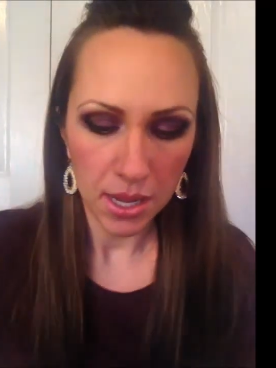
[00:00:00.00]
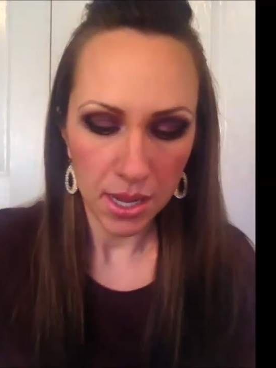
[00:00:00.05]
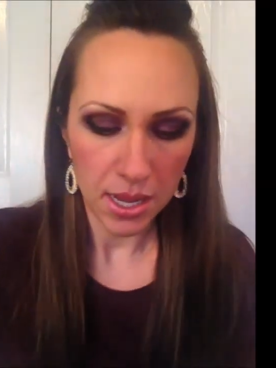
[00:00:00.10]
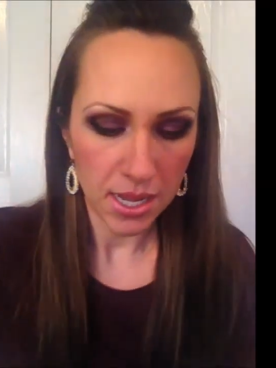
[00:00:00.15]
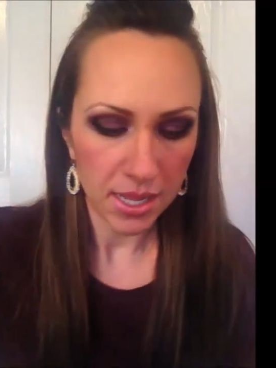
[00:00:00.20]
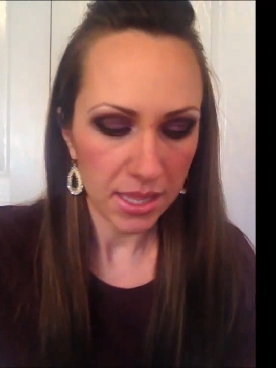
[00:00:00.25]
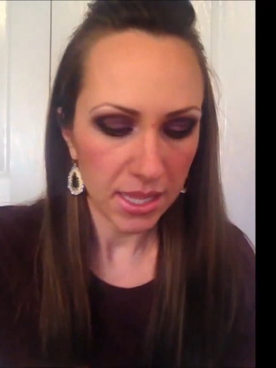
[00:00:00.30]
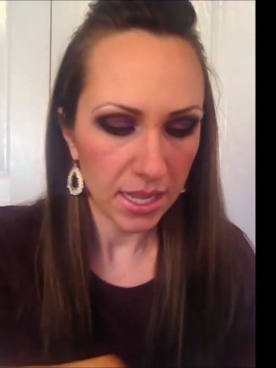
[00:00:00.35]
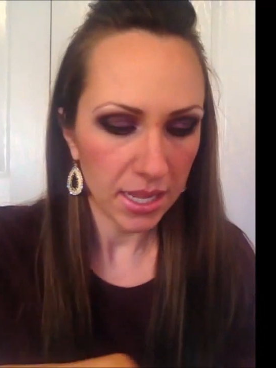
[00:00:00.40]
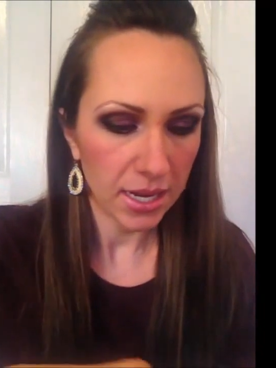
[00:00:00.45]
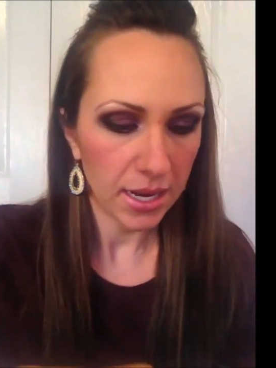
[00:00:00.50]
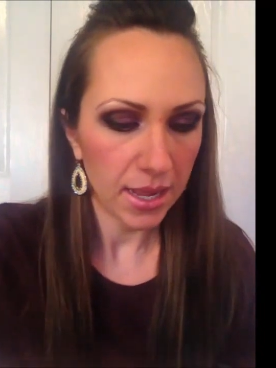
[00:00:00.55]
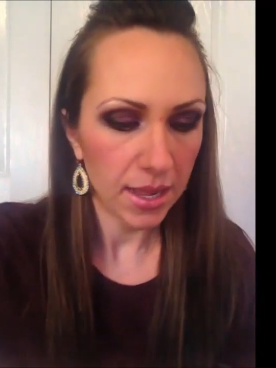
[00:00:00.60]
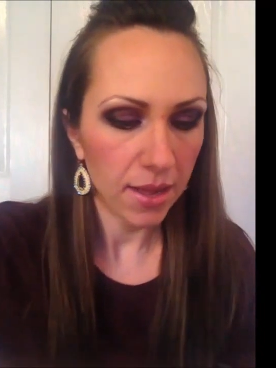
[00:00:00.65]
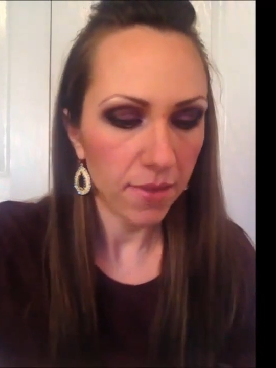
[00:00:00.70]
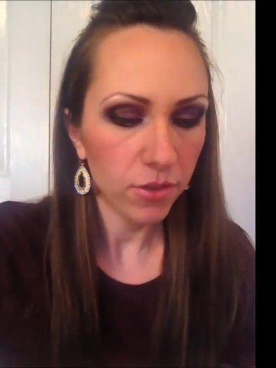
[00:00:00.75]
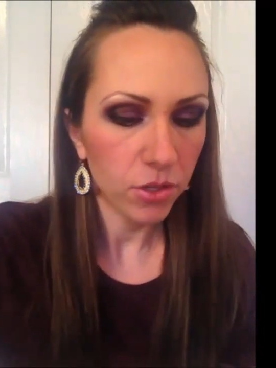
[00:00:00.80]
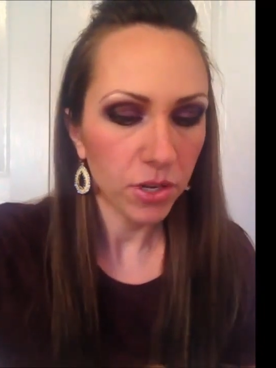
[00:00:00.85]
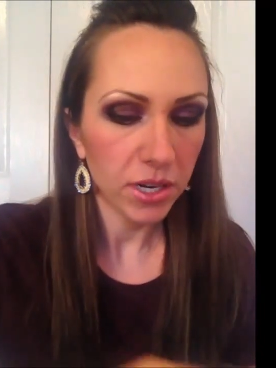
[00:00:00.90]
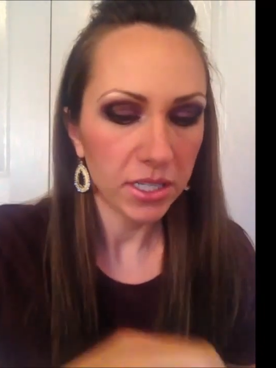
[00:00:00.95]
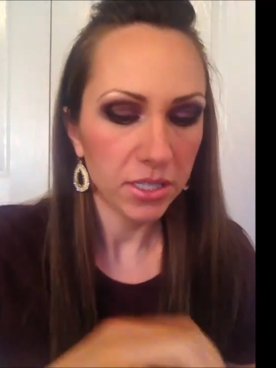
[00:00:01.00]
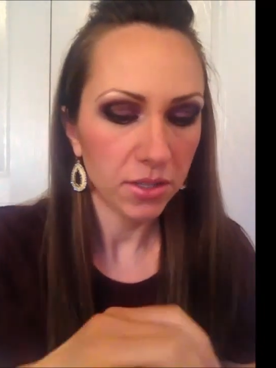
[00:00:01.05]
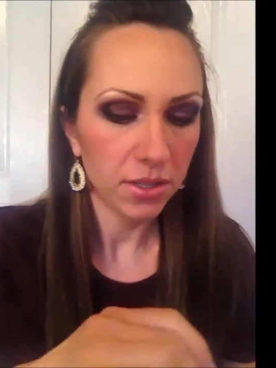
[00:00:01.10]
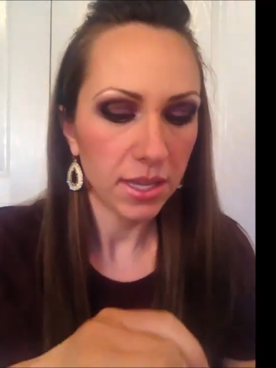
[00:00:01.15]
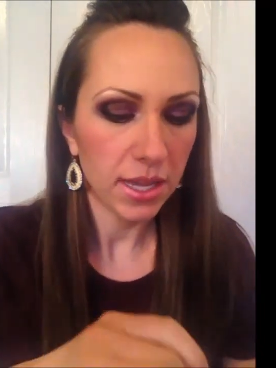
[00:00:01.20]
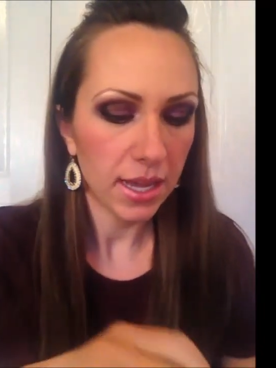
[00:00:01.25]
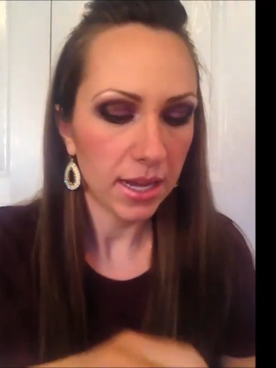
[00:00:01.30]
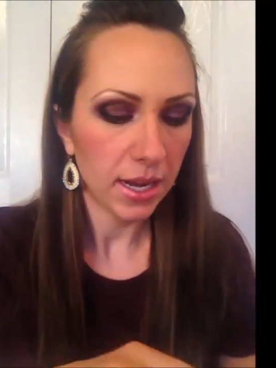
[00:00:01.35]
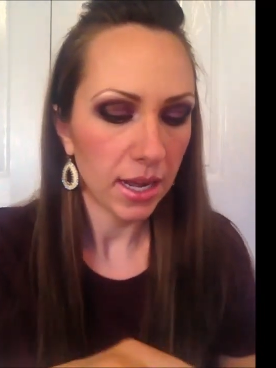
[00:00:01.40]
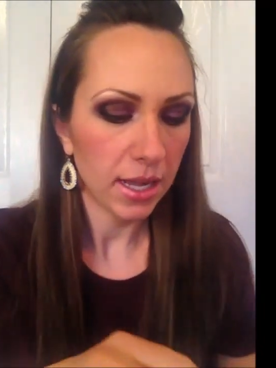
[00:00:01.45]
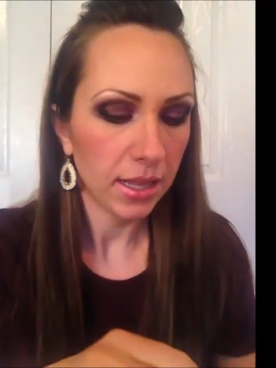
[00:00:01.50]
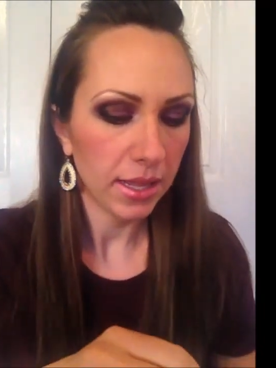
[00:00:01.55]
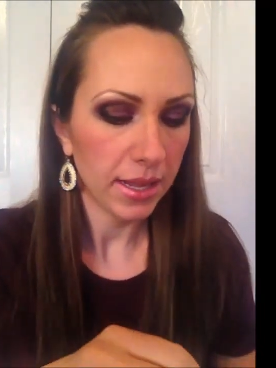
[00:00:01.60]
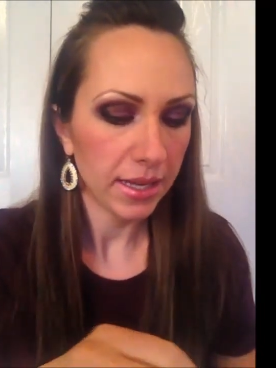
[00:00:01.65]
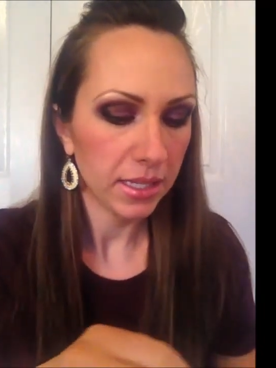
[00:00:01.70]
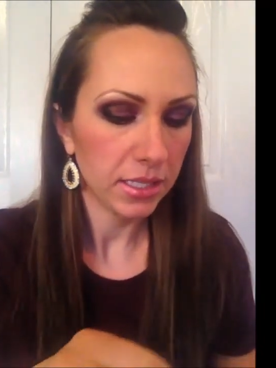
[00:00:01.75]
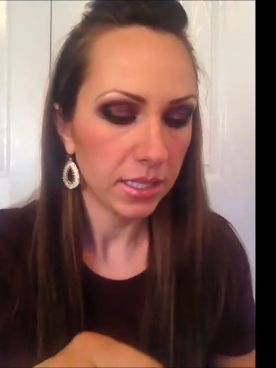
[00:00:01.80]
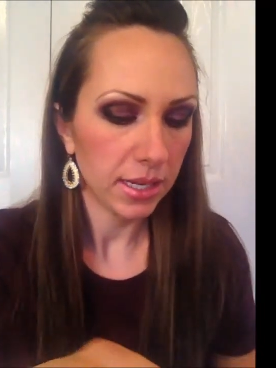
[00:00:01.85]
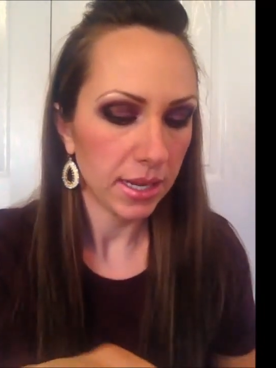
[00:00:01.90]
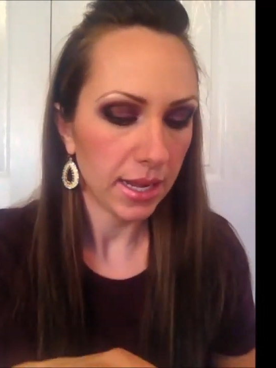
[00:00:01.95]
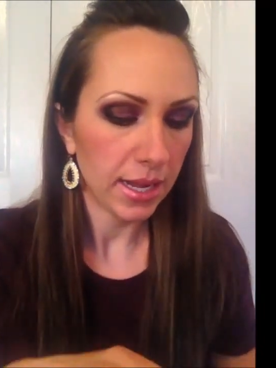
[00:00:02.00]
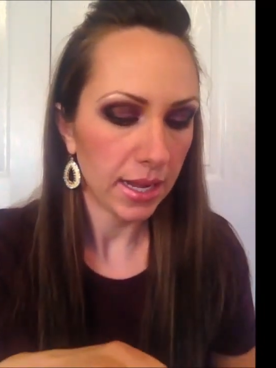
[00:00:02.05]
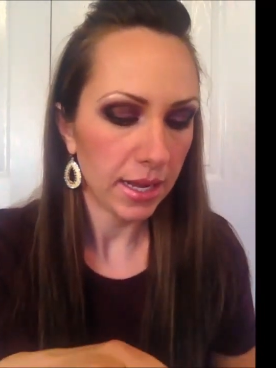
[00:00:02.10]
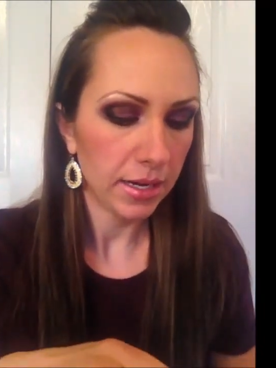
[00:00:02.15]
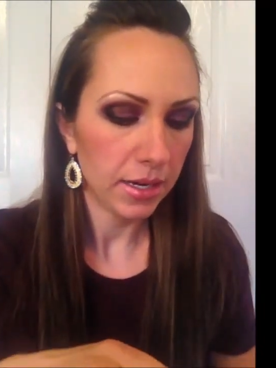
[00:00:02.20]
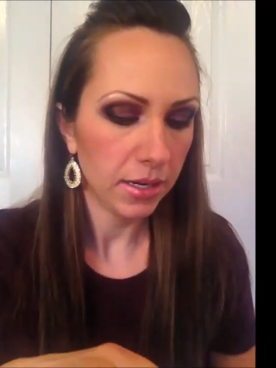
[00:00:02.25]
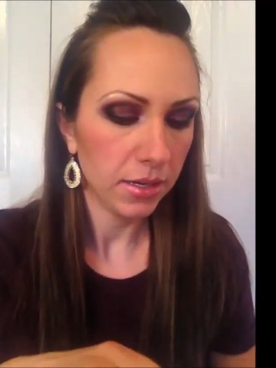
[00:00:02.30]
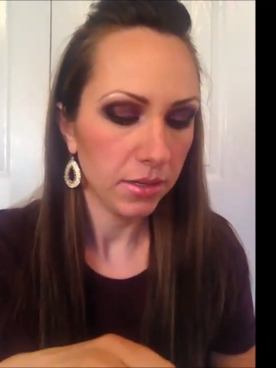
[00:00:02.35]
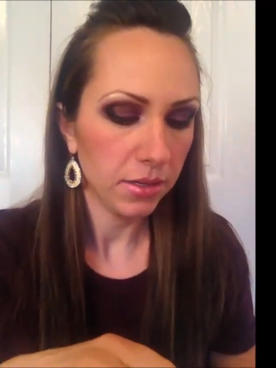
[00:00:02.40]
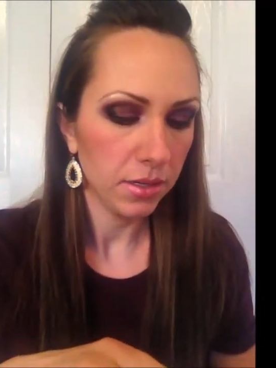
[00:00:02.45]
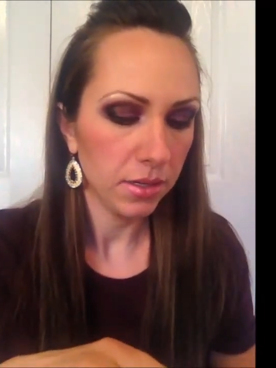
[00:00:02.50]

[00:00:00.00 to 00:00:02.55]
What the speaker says: And then after I do that, I like to add